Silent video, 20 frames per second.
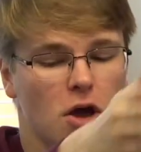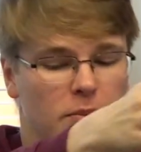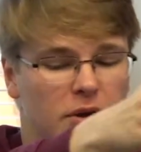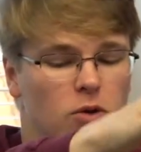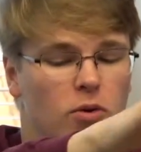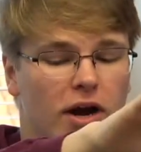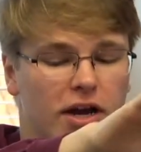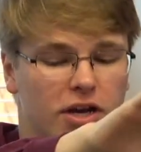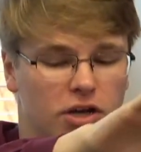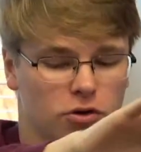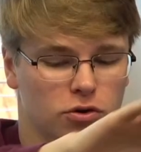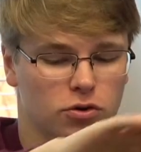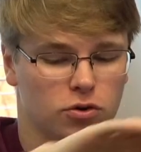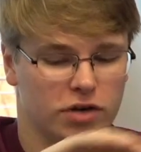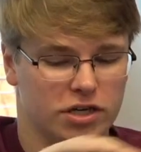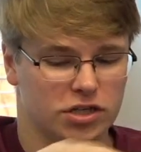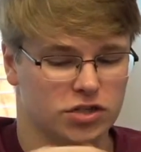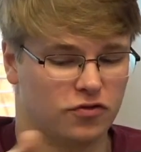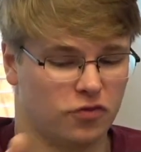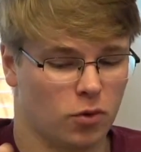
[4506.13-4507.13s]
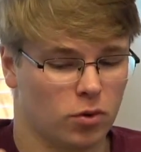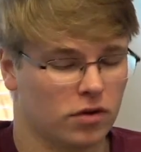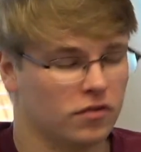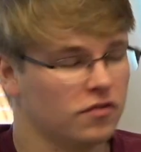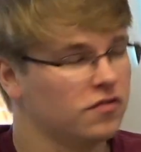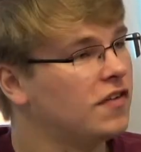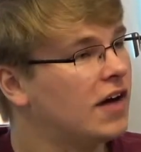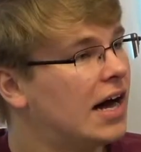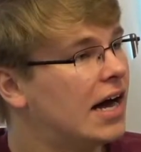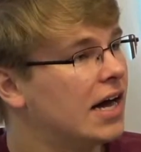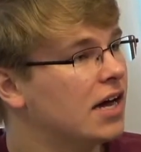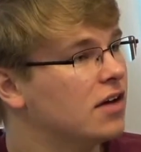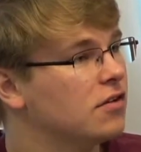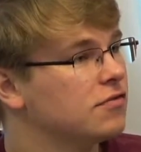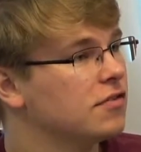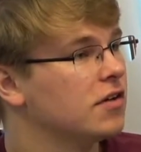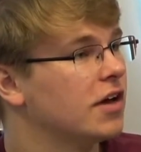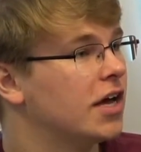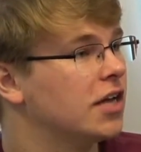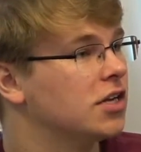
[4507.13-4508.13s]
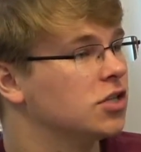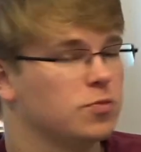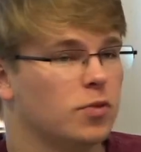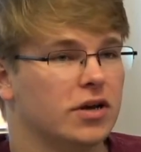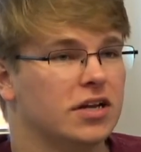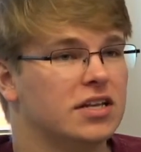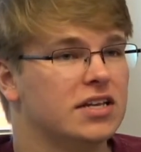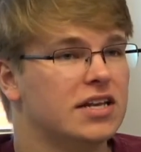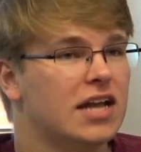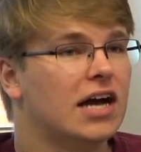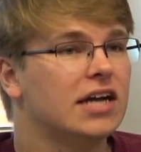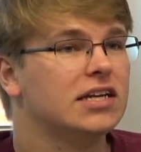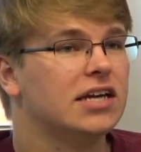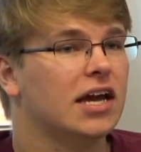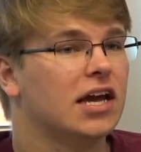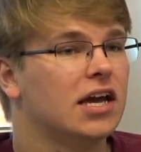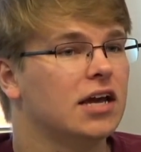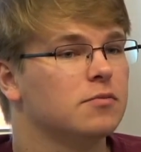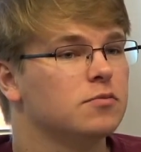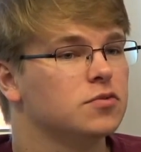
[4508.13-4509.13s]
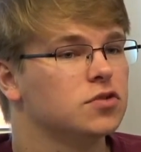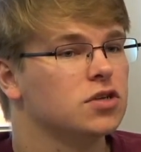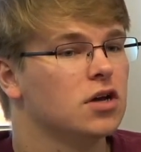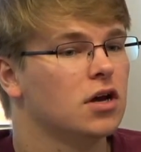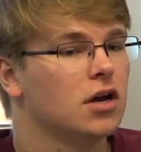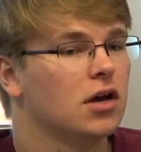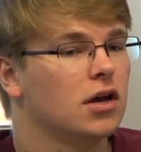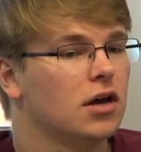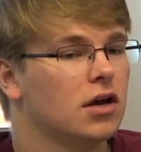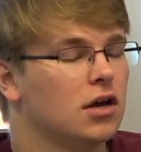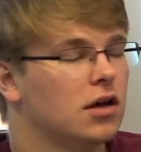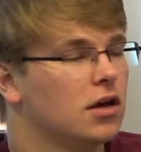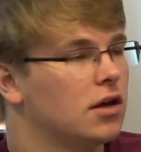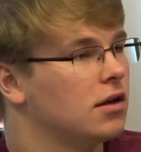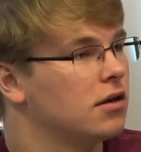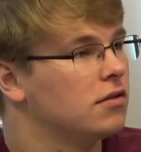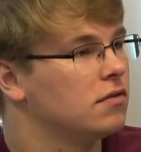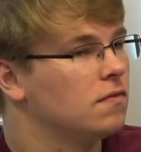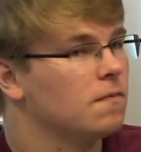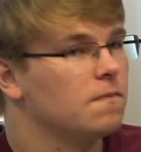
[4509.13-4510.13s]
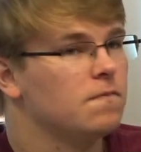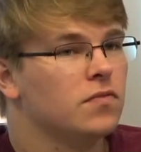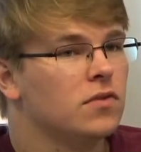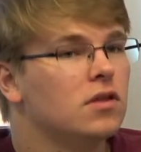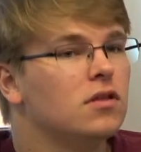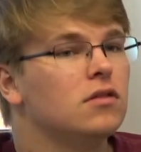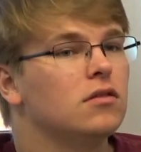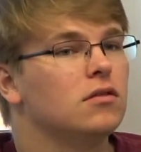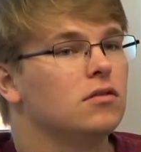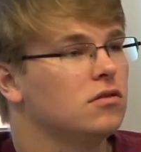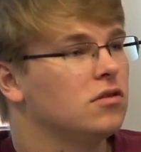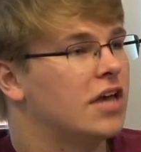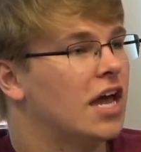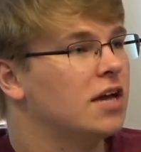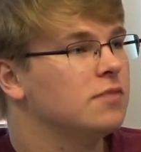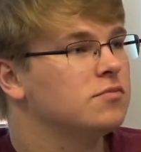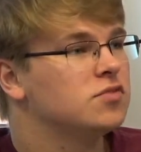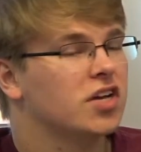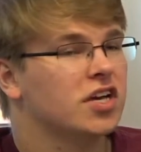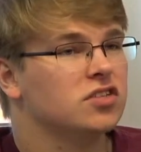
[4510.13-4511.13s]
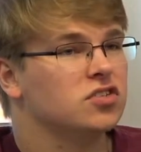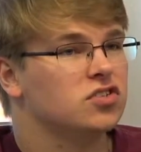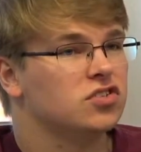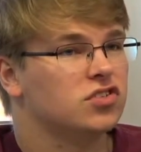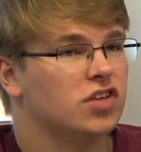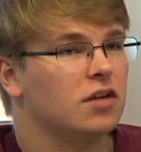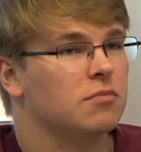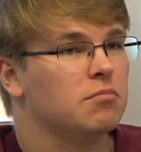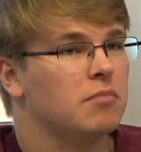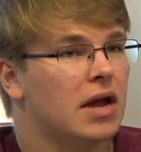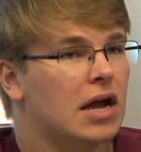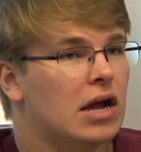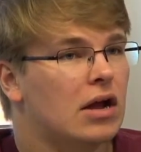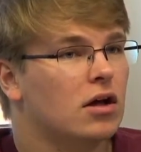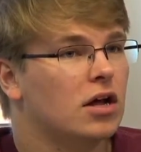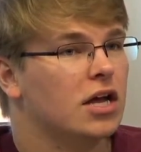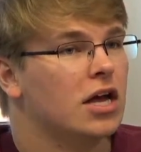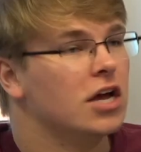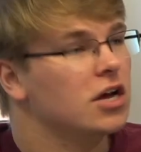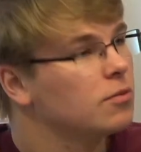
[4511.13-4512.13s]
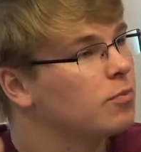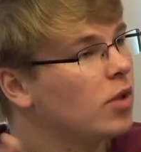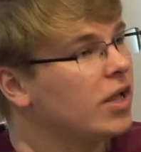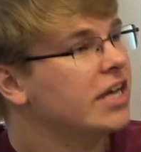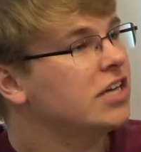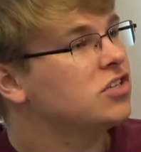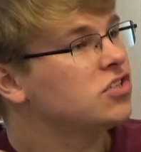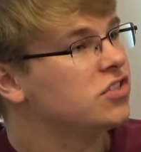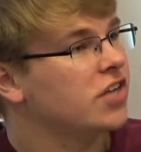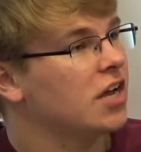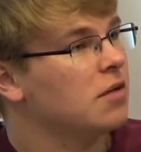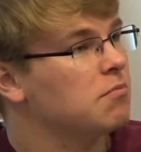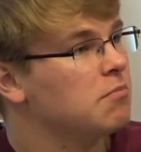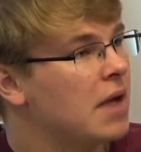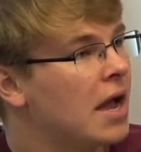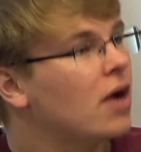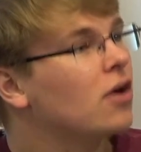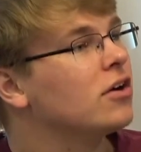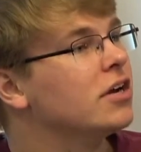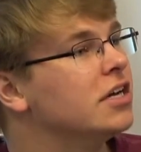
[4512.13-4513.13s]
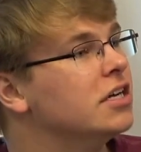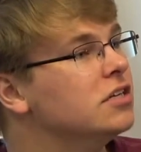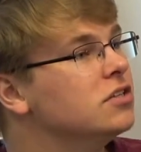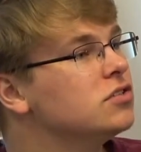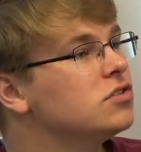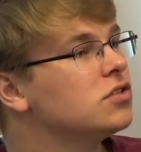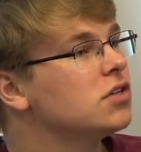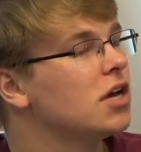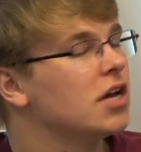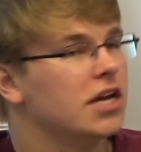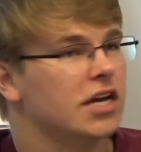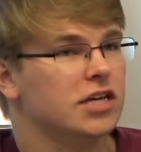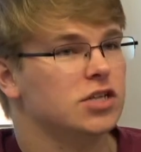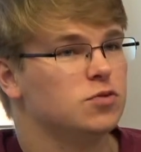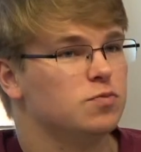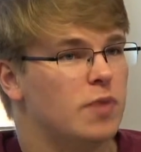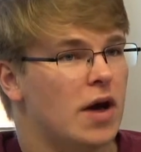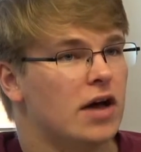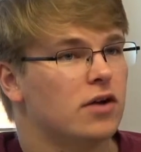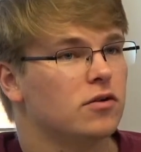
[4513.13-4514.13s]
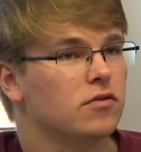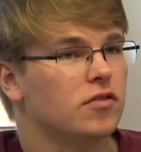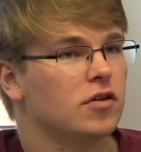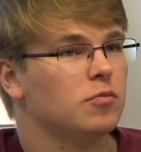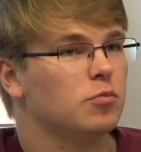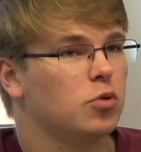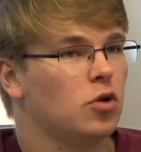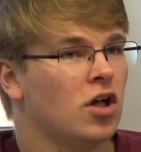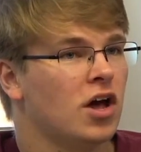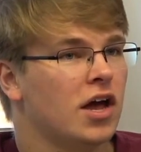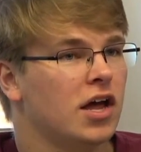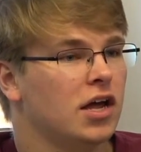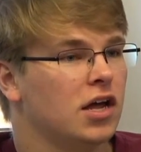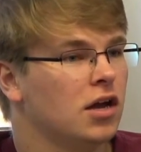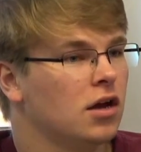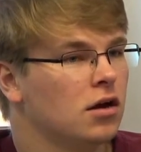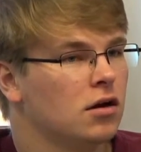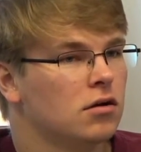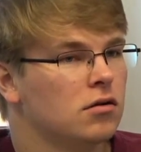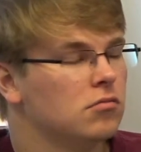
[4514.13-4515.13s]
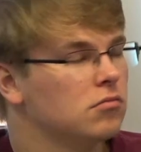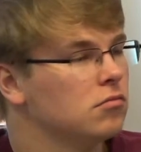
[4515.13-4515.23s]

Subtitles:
BYU is 4-5 and has played 9 games. Games against St. Mary, playing St. Mary's is better than playing